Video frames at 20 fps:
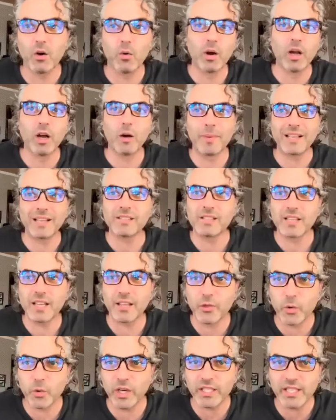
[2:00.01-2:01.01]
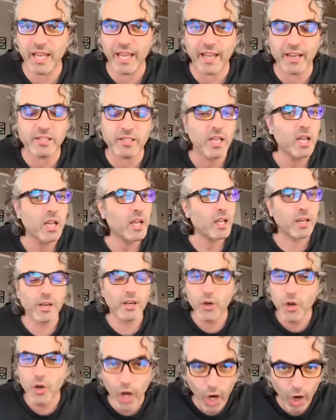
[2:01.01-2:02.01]
well, Ben said 3 takes.
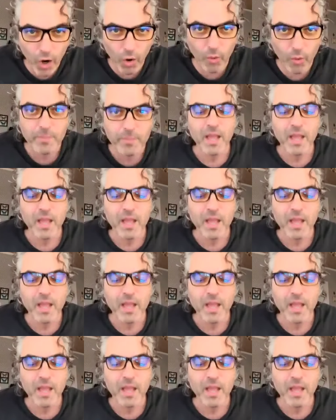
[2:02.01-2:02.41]
No,